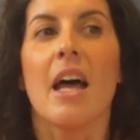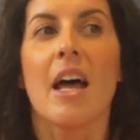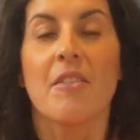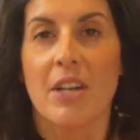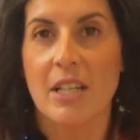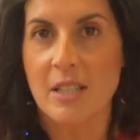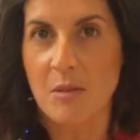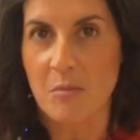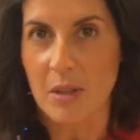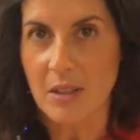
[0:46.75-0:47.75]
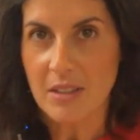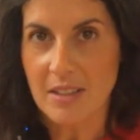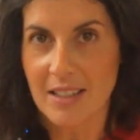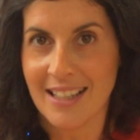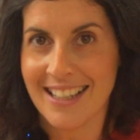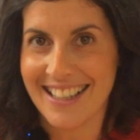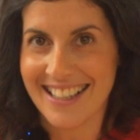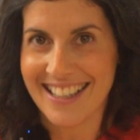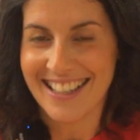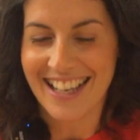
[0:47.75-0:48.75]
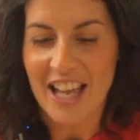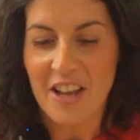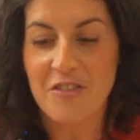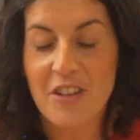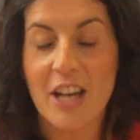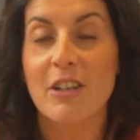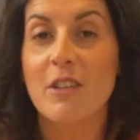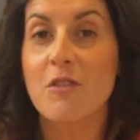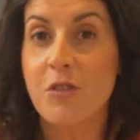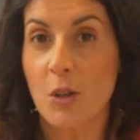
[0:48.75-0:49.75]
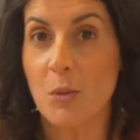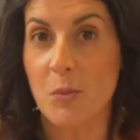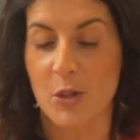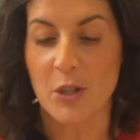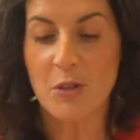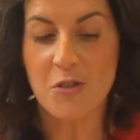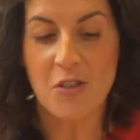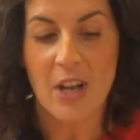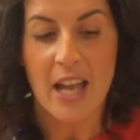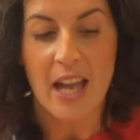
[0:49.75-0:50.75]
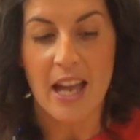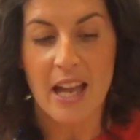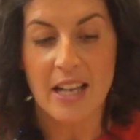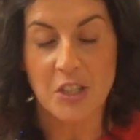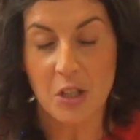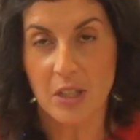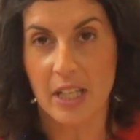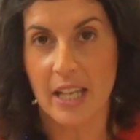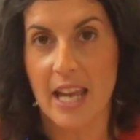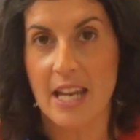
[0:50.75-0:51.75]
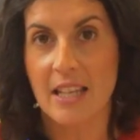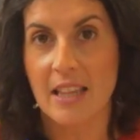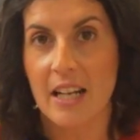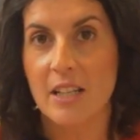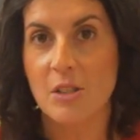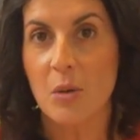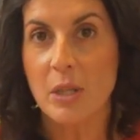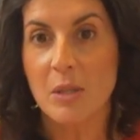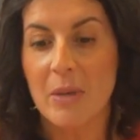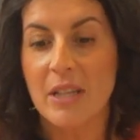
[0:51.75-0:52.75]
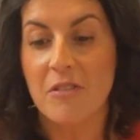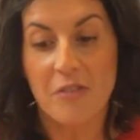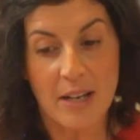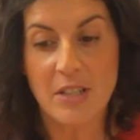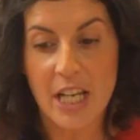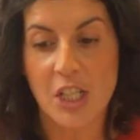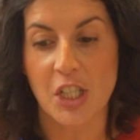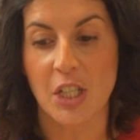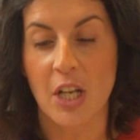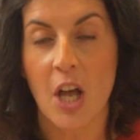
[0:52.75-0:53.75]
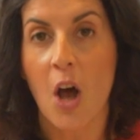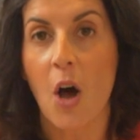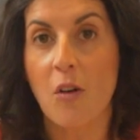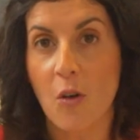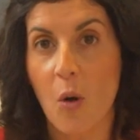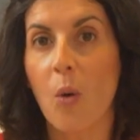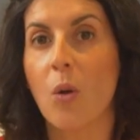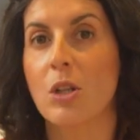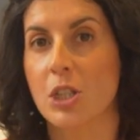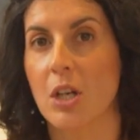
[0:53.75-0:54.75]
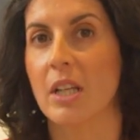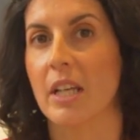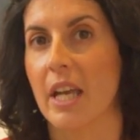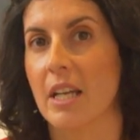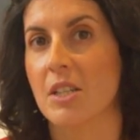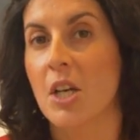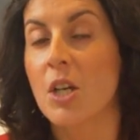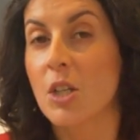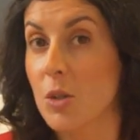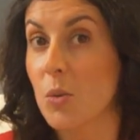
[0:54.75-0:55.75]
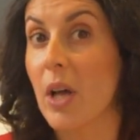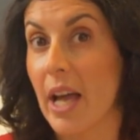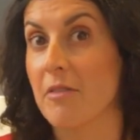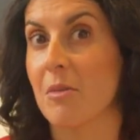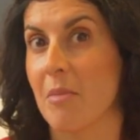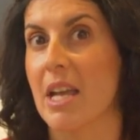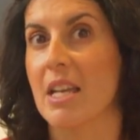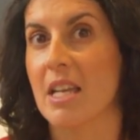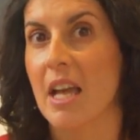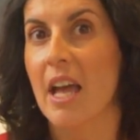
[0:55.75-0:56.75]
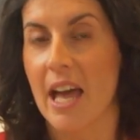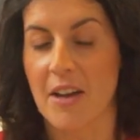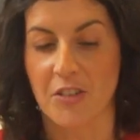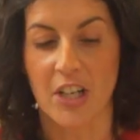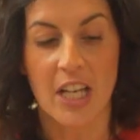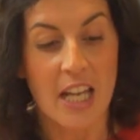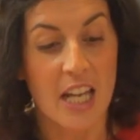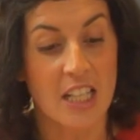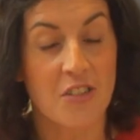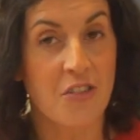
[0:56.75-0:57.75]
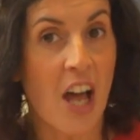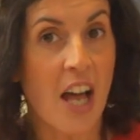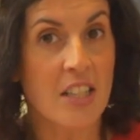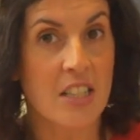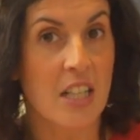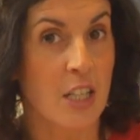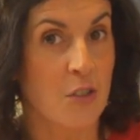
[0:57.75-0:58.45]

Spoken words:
a very simple, very foolproof chocolate cake that is going to be the foundation of all chocolate cakes you will ever make, ever. It's fast, it's